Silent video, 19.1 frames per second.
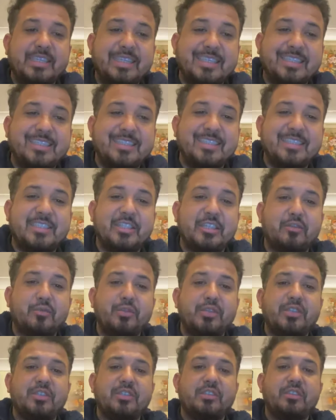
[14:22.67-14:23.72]
It
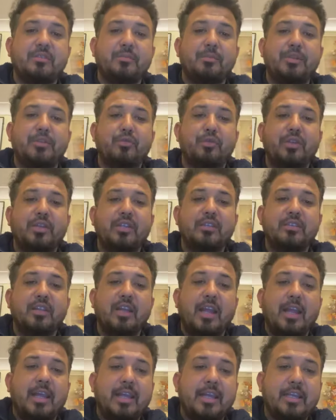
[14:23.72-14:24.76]
distinguishes between
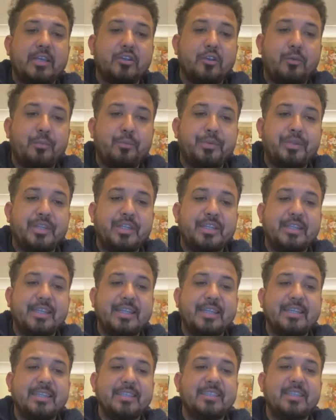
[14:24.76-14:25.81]
a company
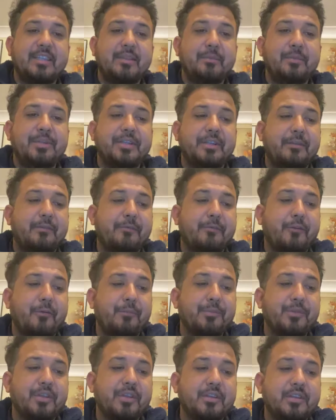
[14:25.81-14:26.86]
that is limited
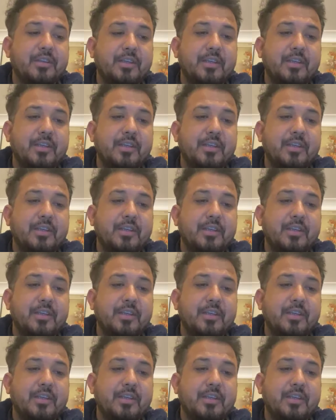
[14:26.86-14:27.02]
from the